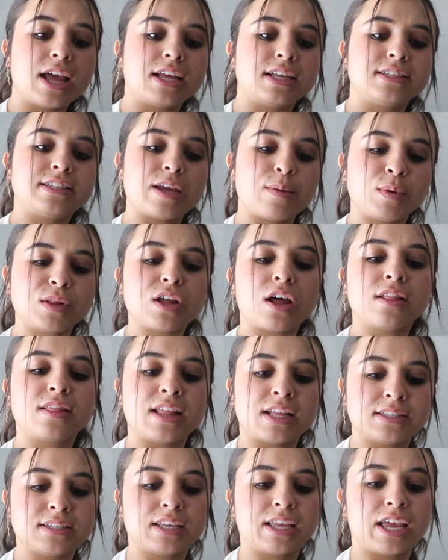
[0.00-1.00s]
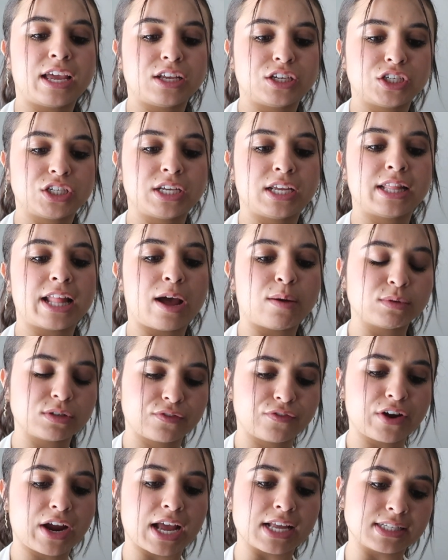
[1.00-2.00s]
Same with authentication, that one's
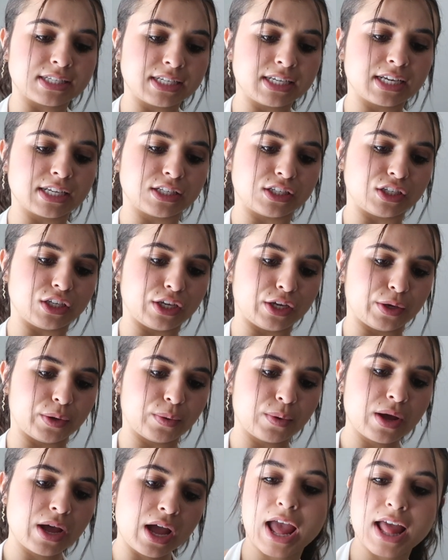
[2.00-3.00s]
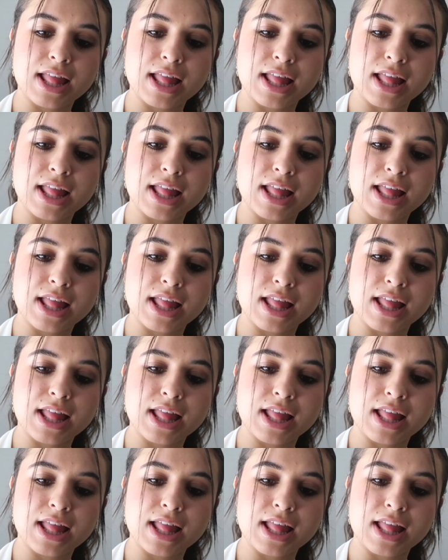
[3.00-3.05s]
for SDSU.